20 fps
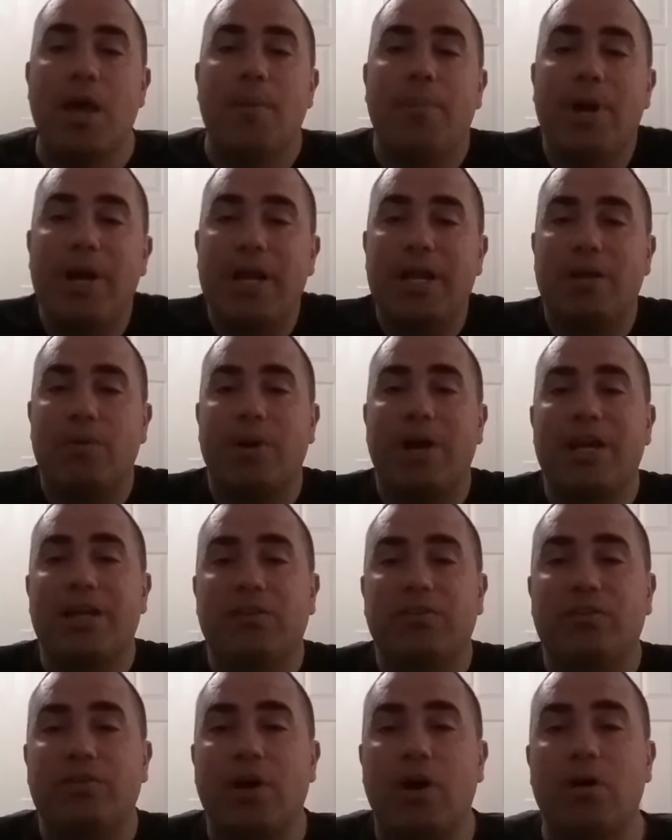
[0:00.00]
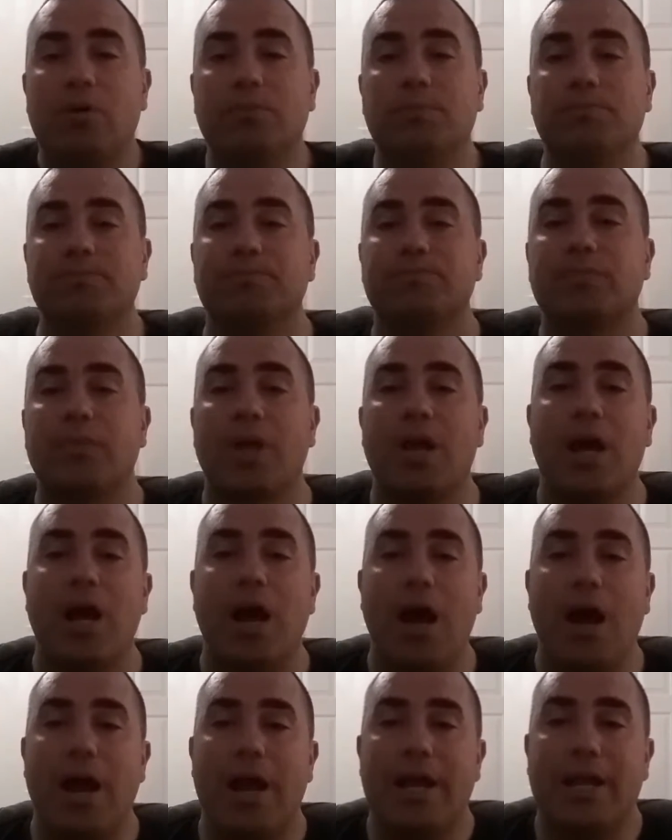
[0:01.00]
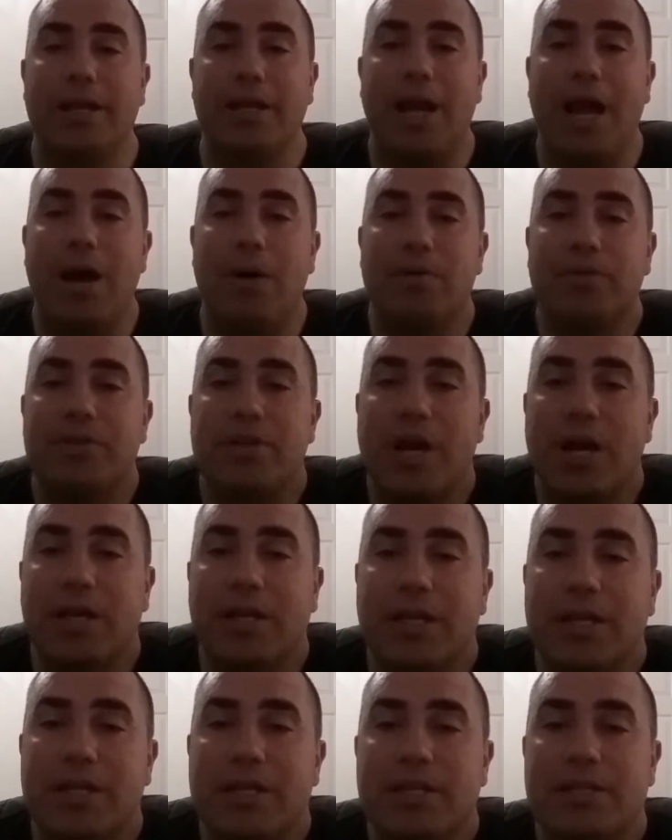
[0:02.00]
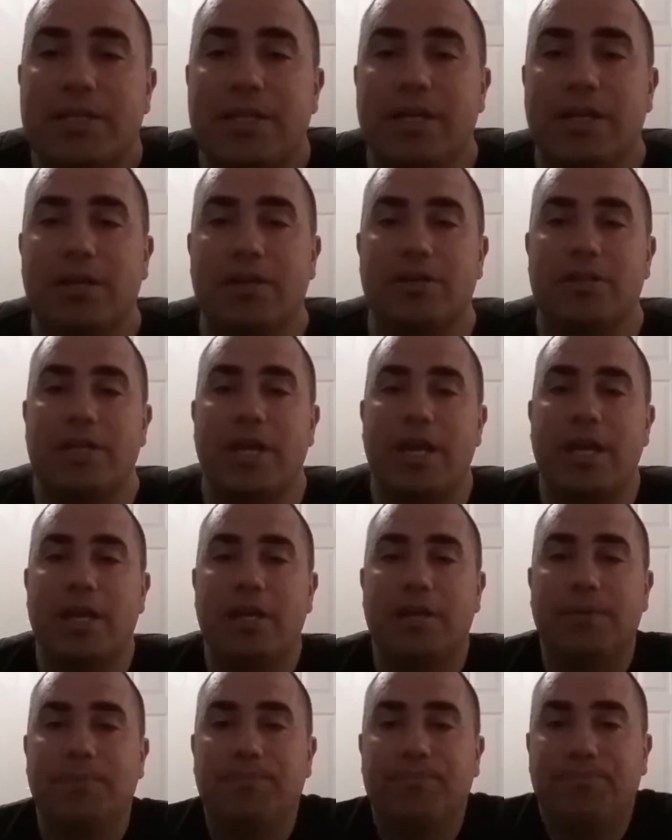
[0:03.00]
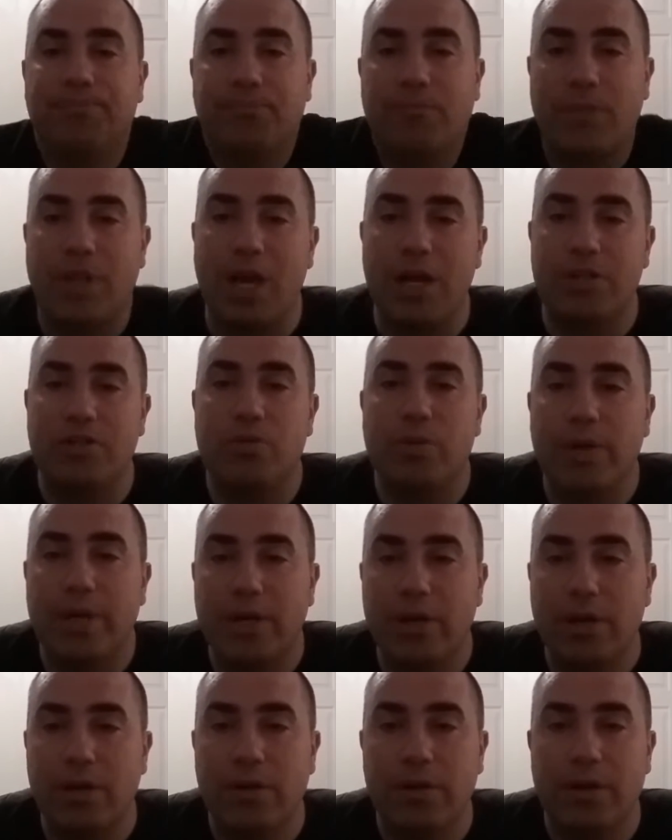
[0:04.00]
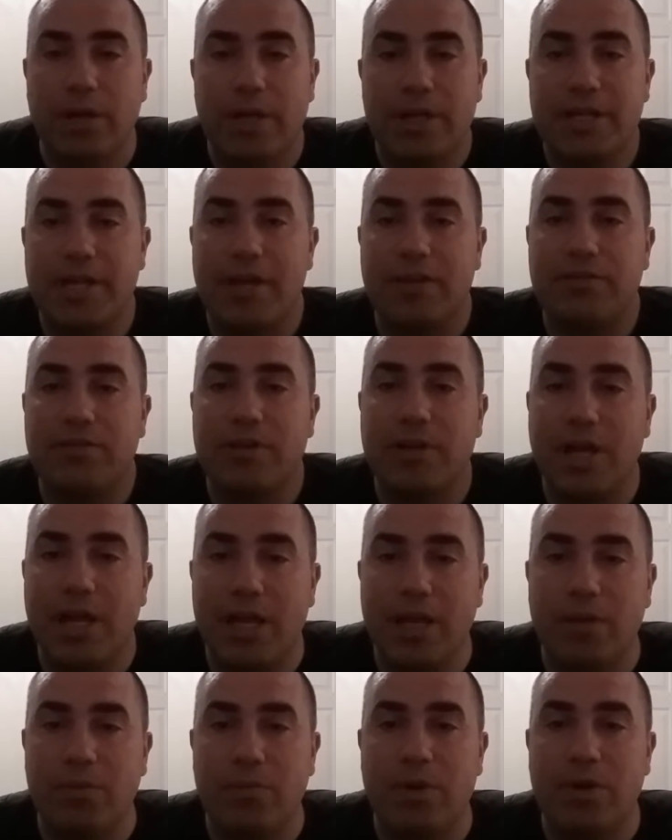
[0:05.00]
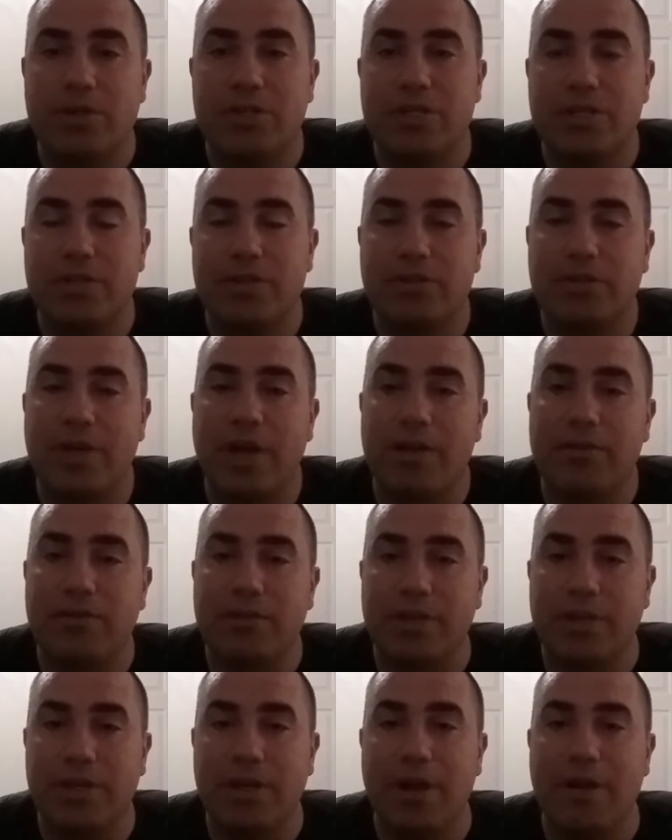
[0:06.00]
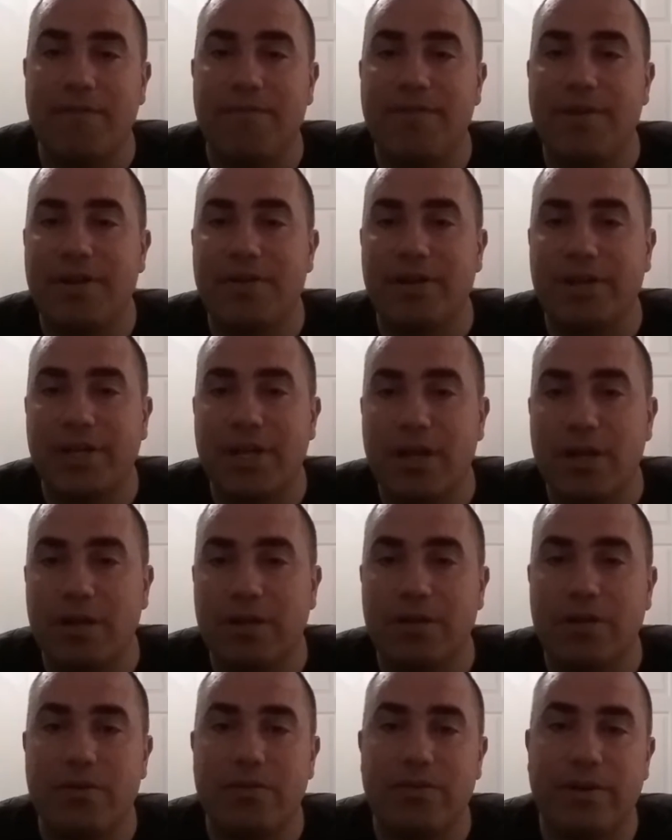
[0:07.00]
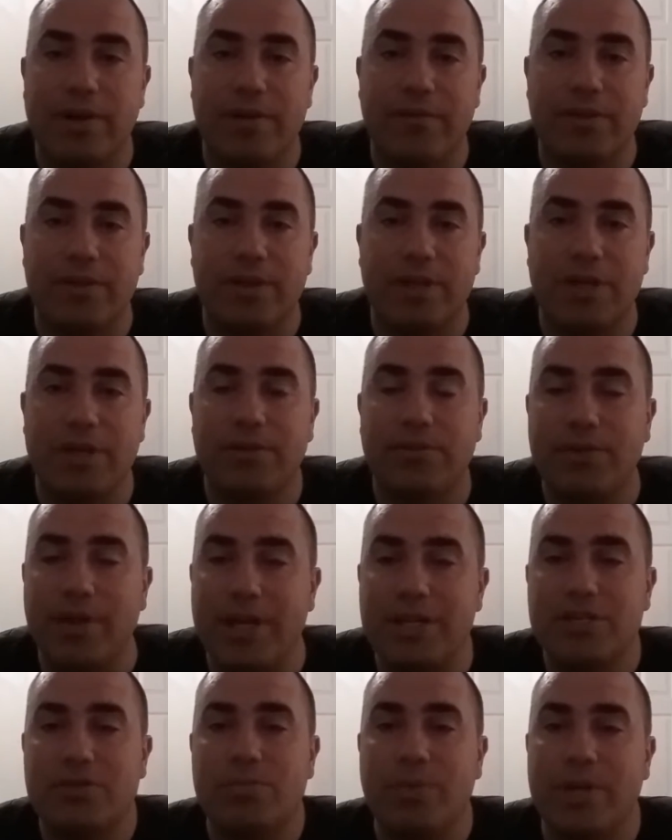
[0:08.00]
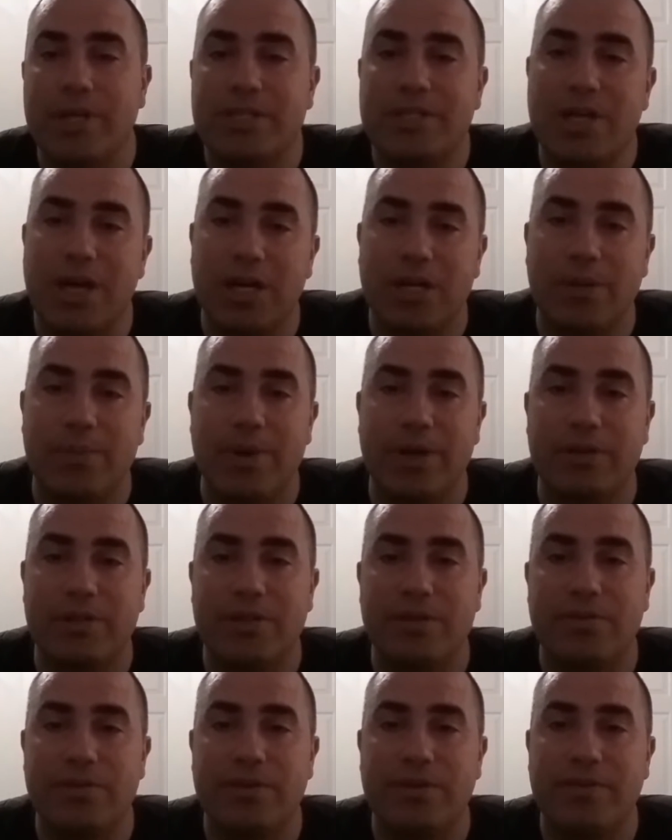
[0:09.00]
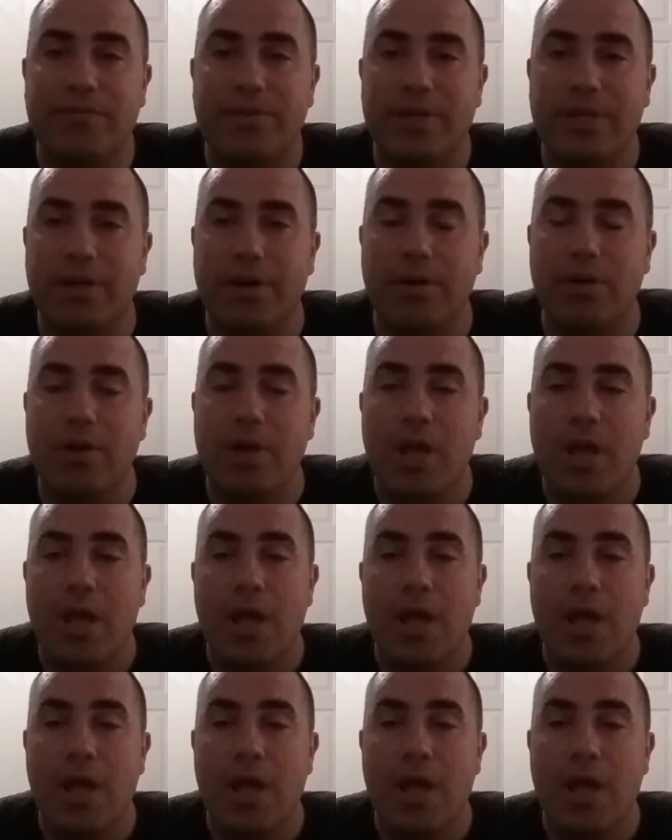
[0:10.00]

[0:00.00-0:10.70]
But anyway, so, alright, I was talking to Tinker J on Twitter yesterday, and we were discussing our favorite characters and everything. So I just want to talk about this in a video.